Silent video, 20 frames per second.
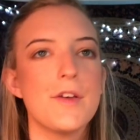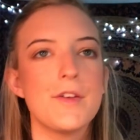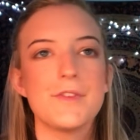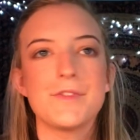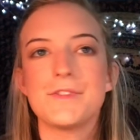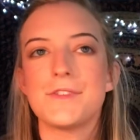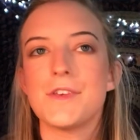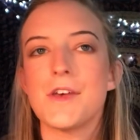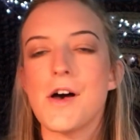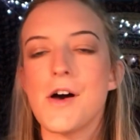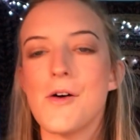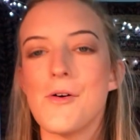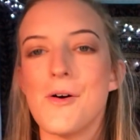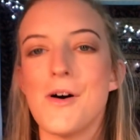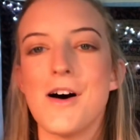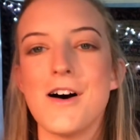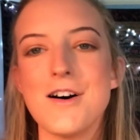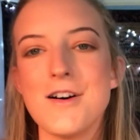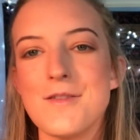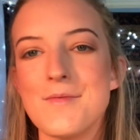
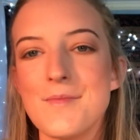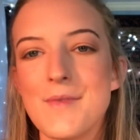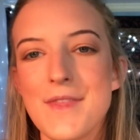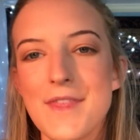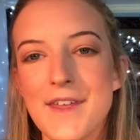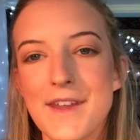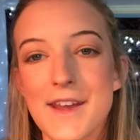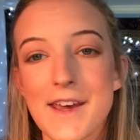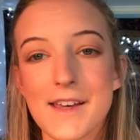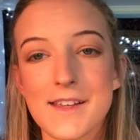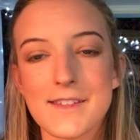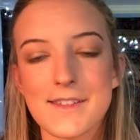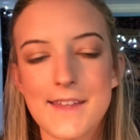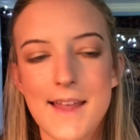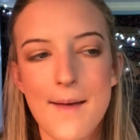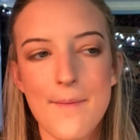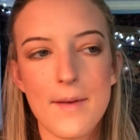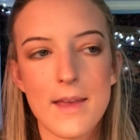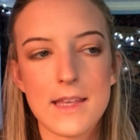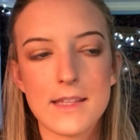So the next
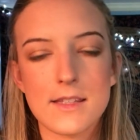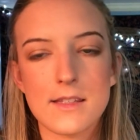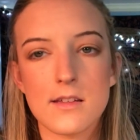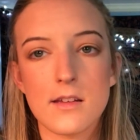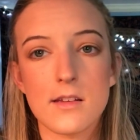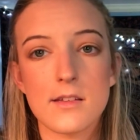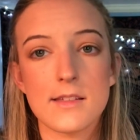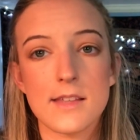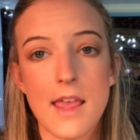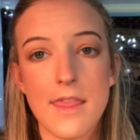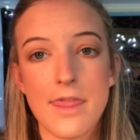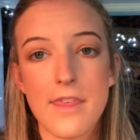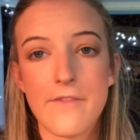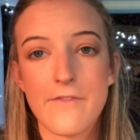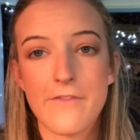step is to set the